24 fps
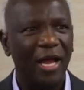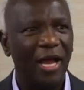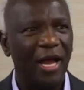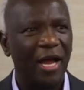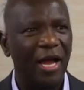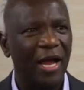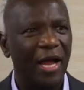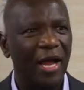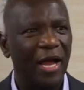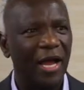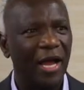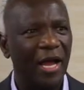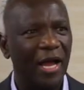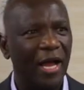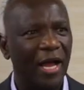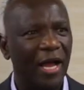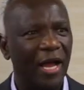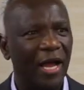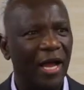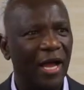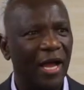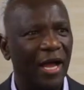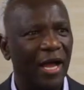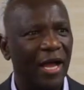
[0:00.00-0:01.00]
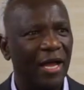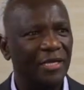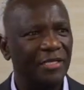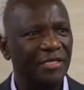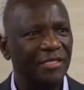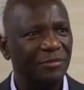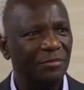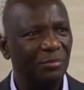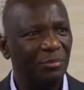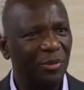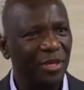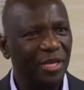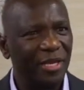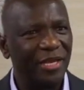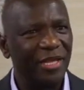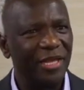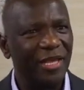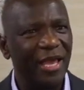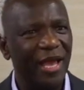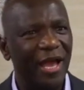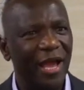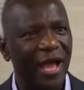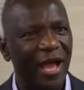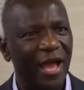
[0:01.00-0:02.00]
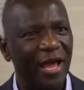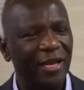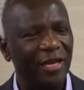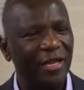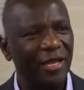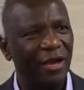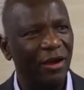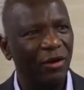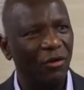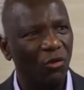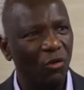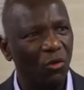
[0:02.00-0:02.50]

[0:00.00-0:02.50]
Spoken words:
has been here earlier